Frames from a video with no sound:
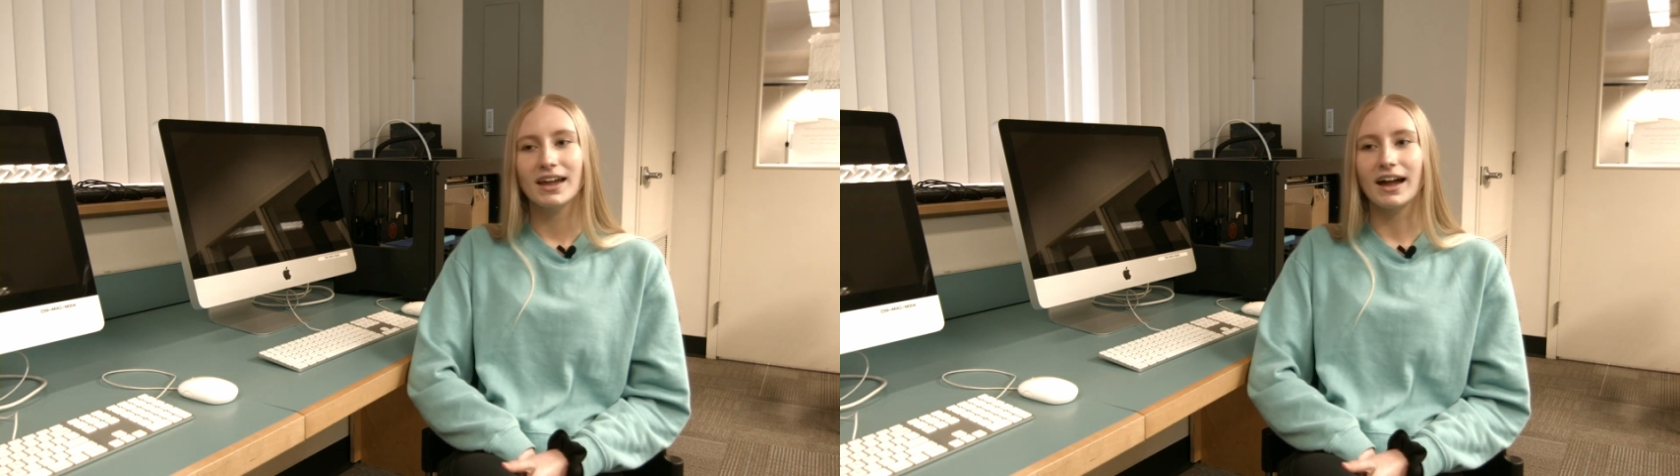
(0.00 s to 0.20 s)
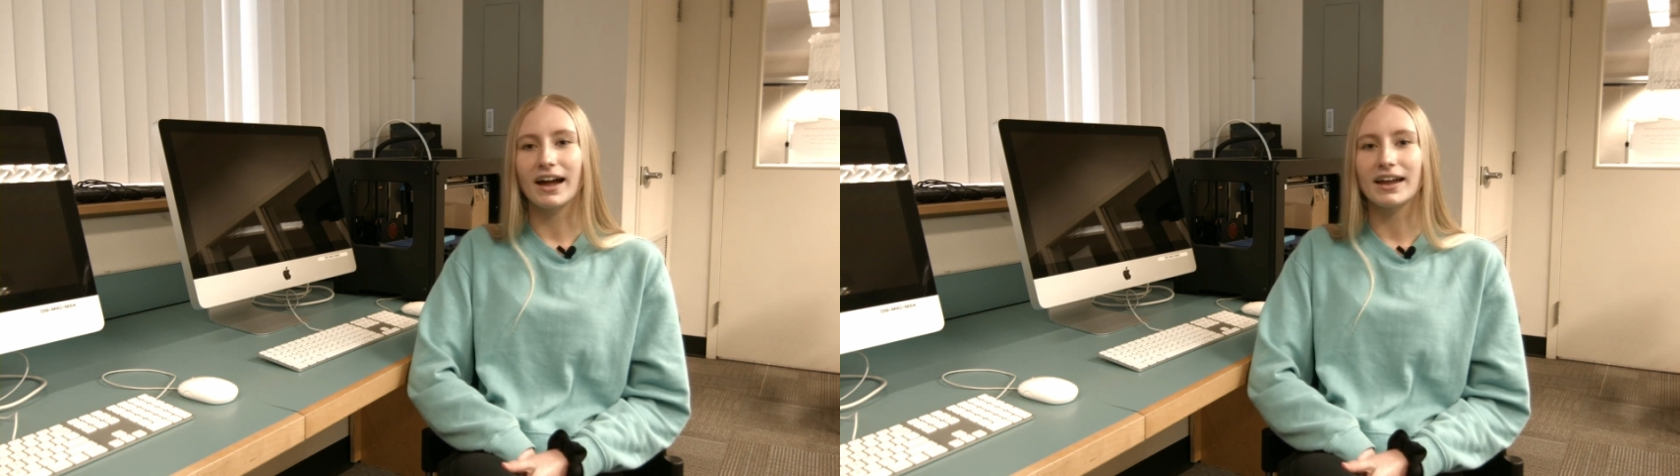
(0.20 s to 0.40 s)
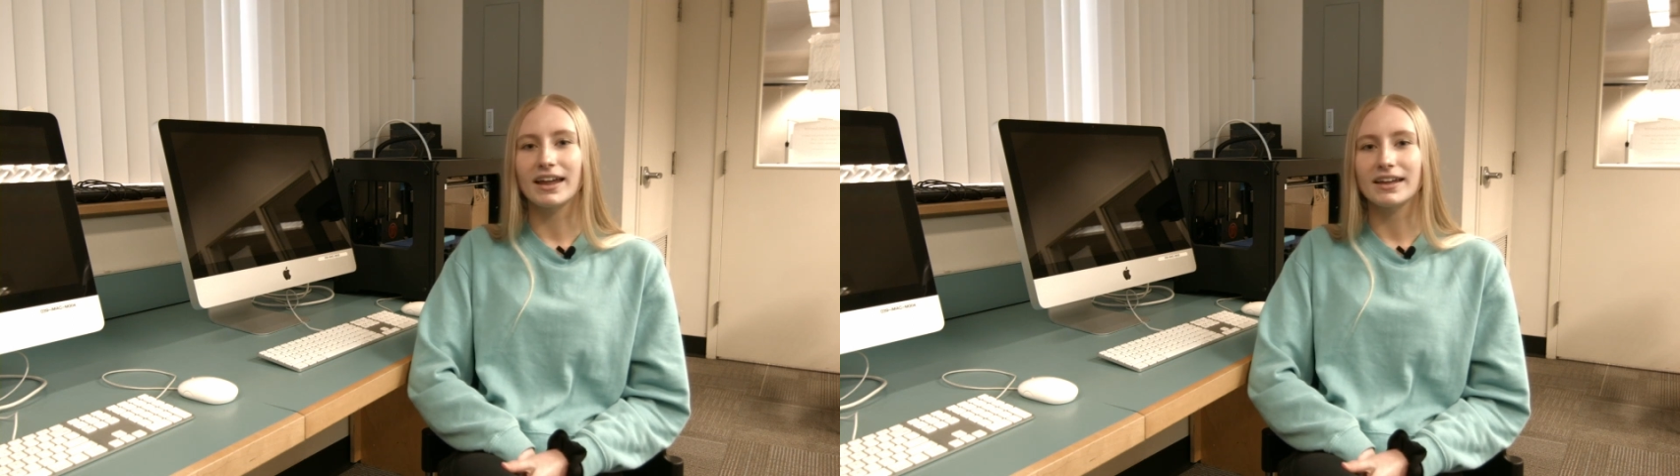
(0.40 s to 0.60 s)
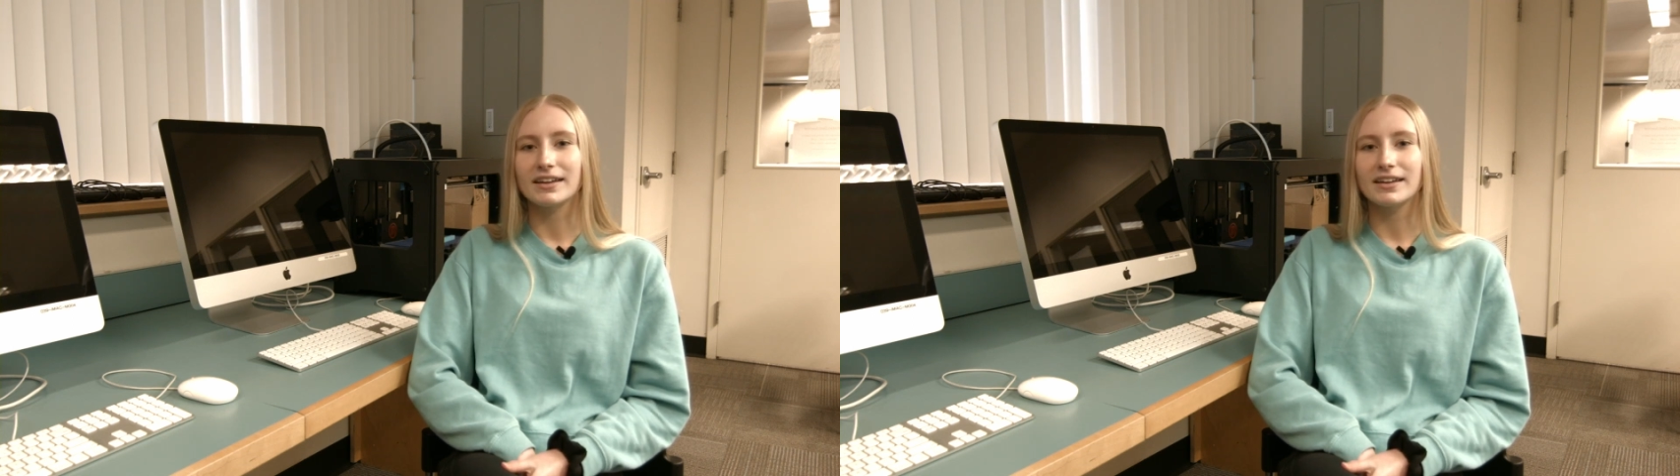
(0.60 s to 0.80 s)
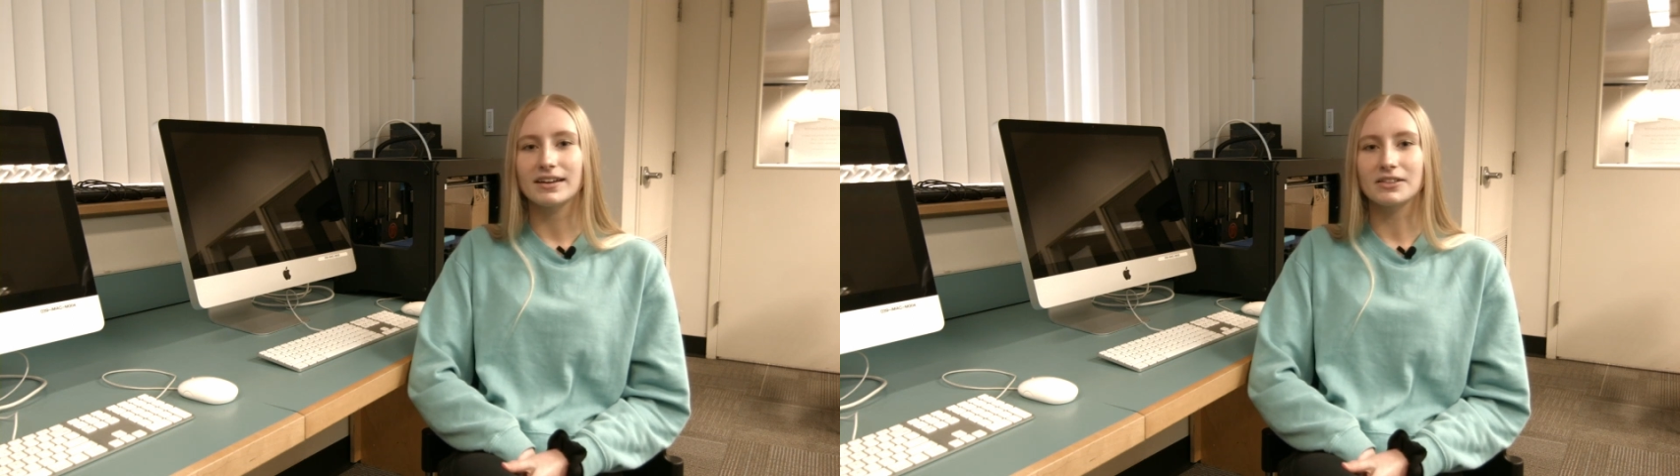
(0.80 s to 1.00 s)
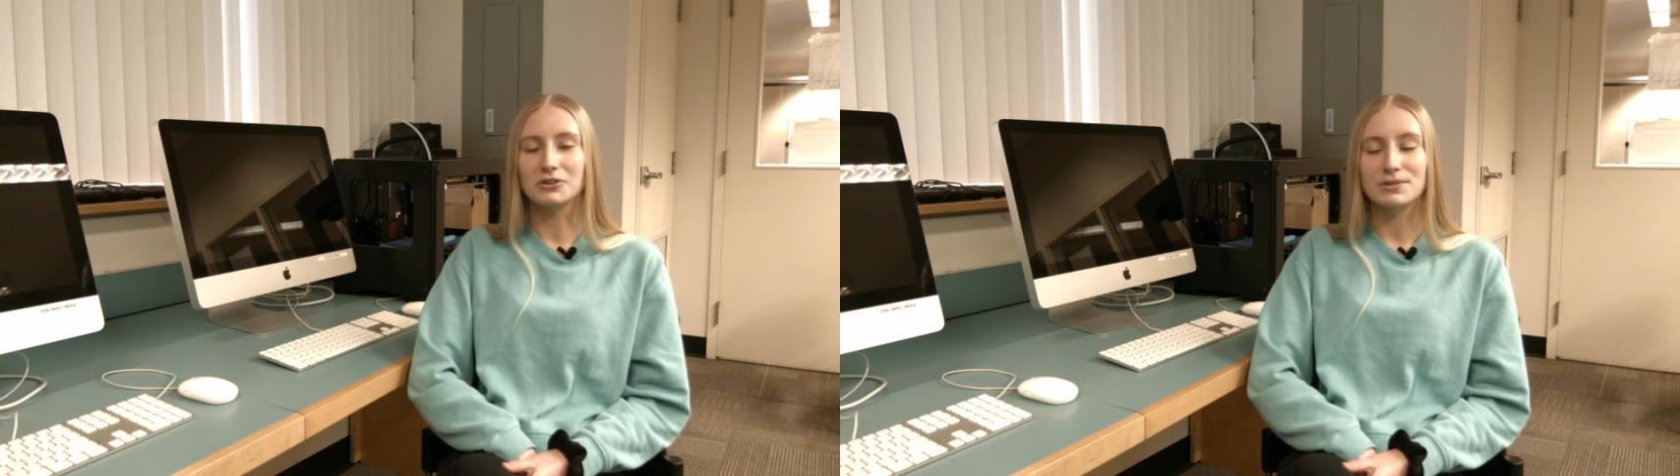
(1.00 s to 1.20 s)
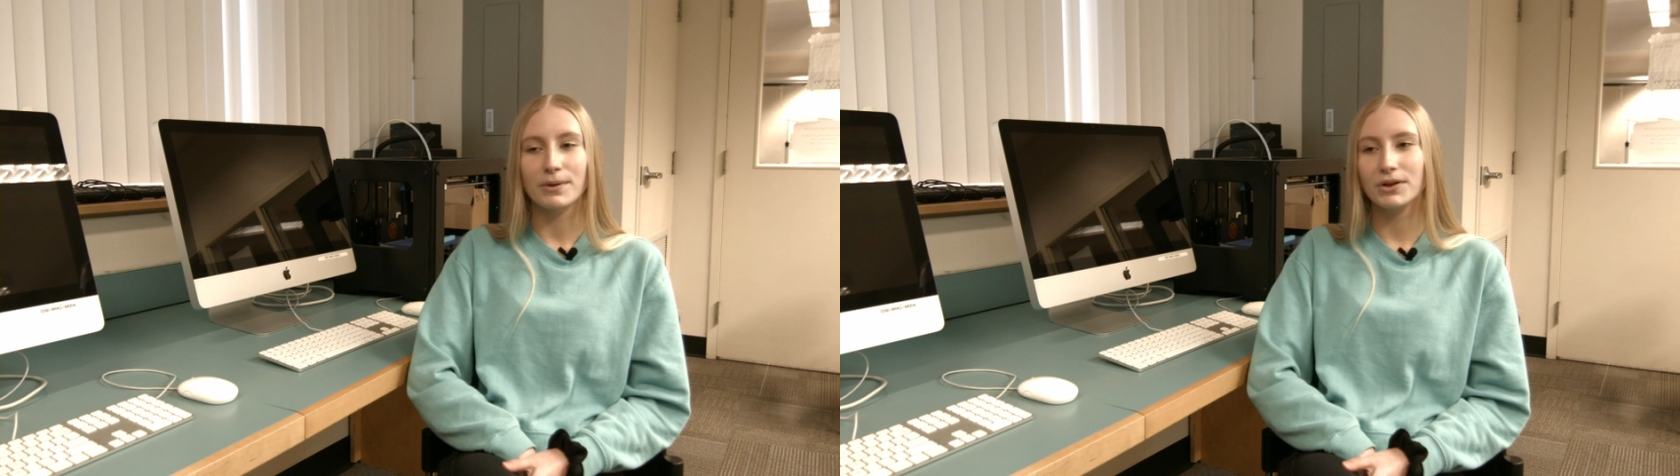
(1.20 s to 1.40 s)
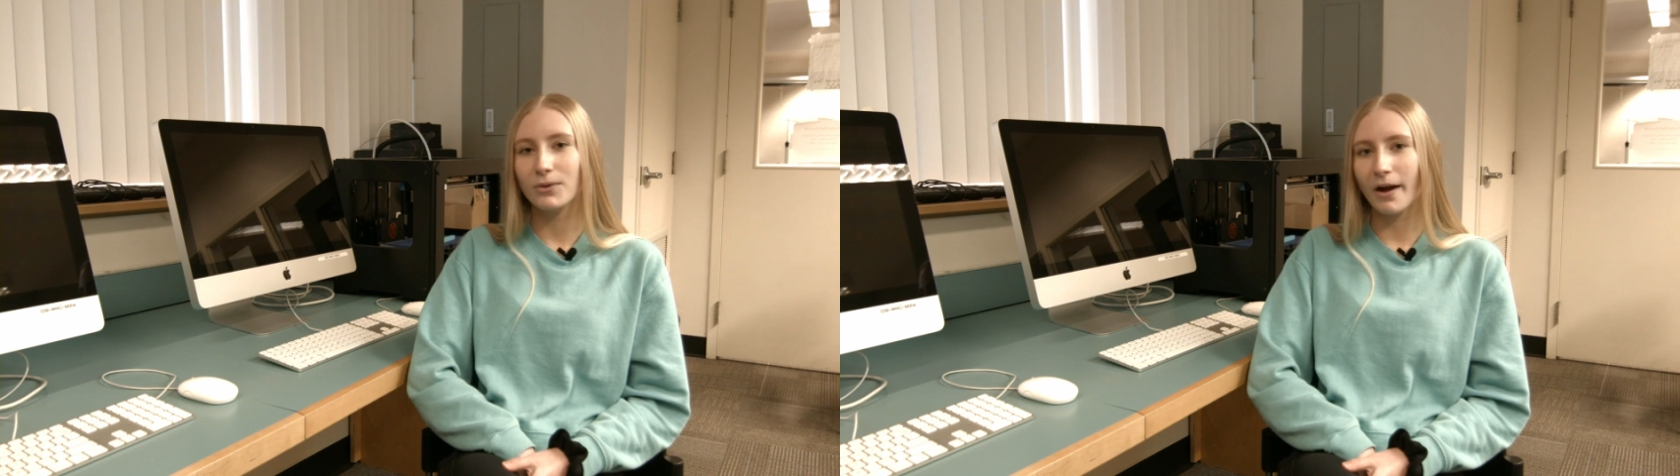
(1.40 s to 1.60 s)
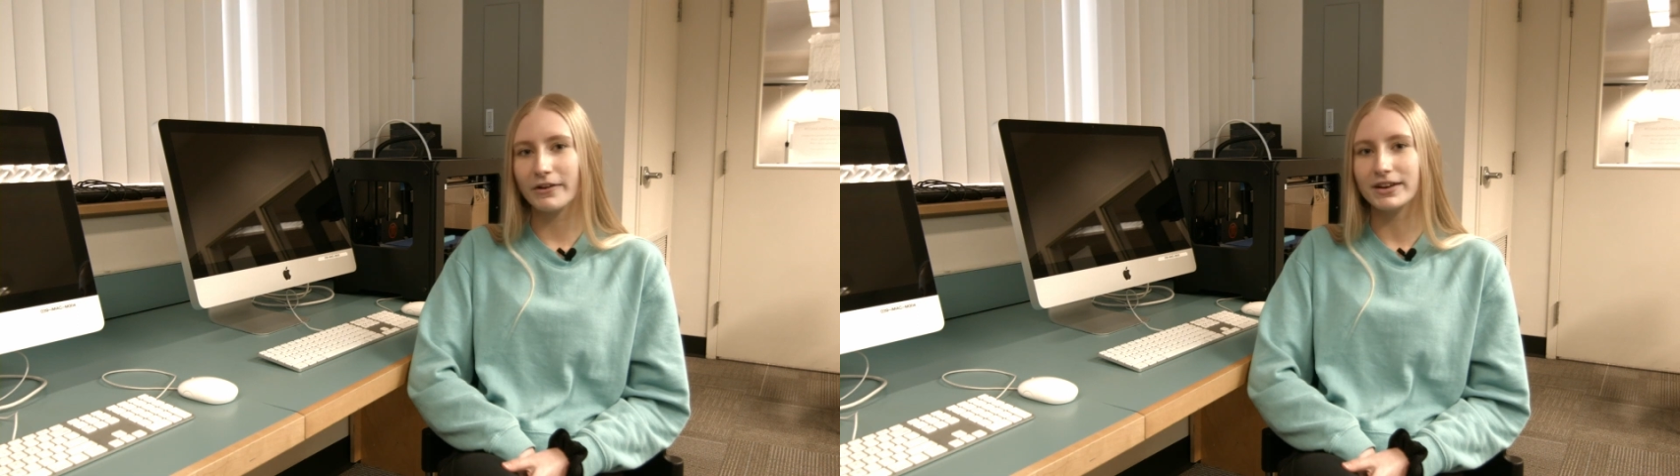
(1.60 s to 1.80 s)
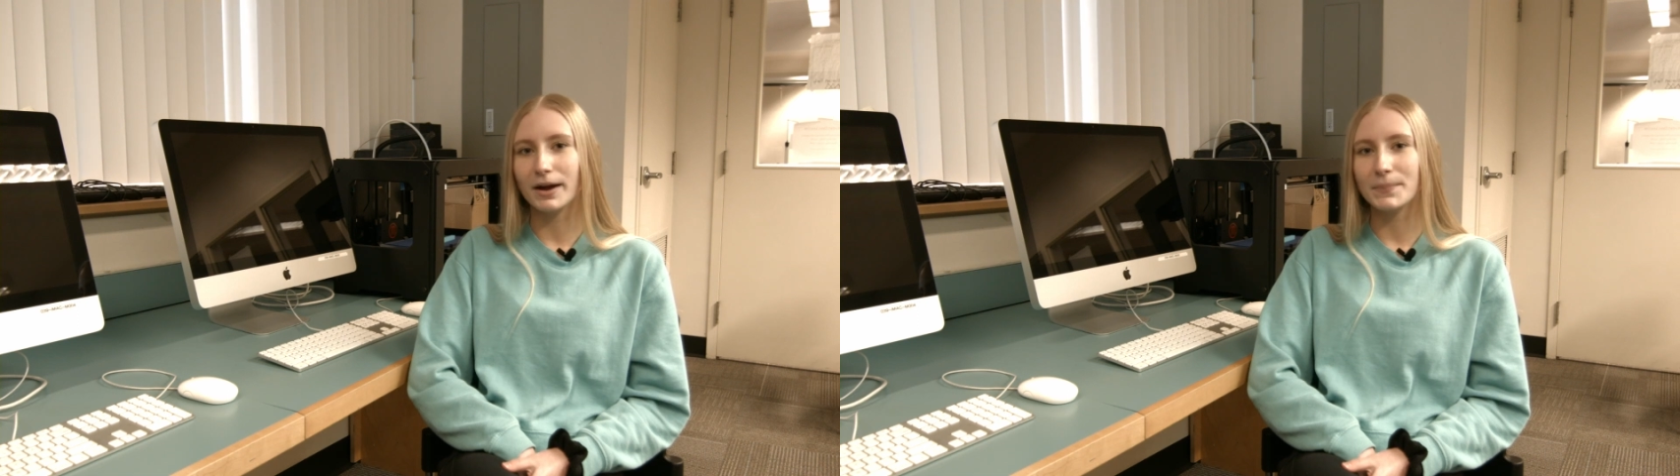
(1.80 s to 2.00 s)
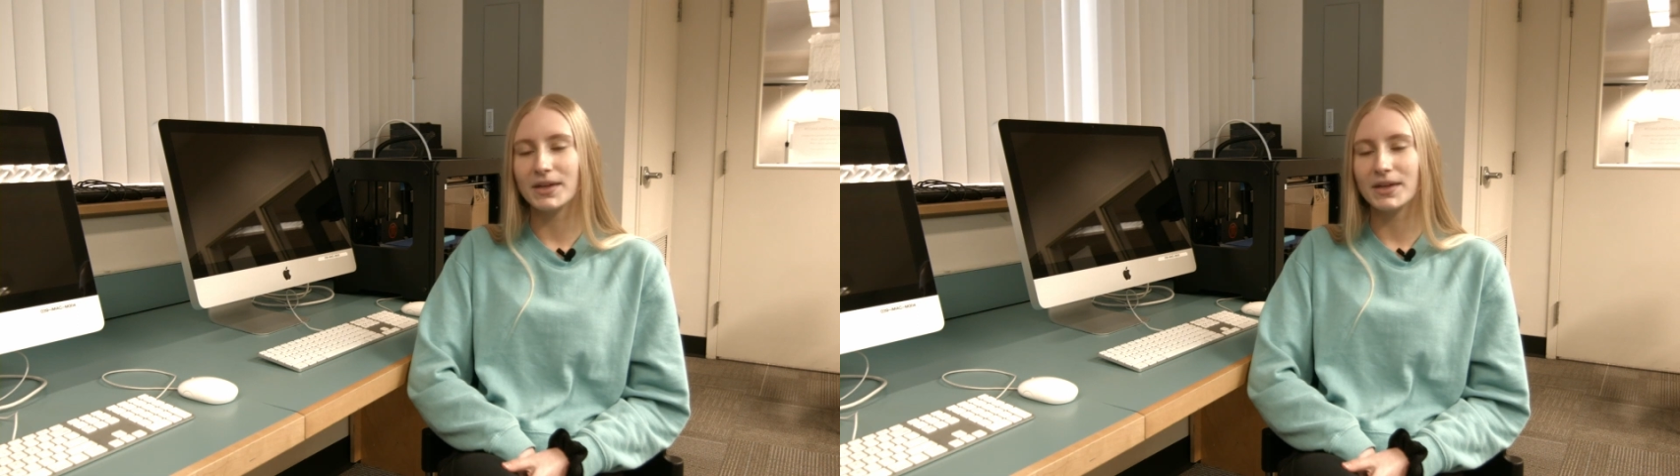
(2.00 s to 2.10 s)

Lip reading: I learned about Inquiry Hub,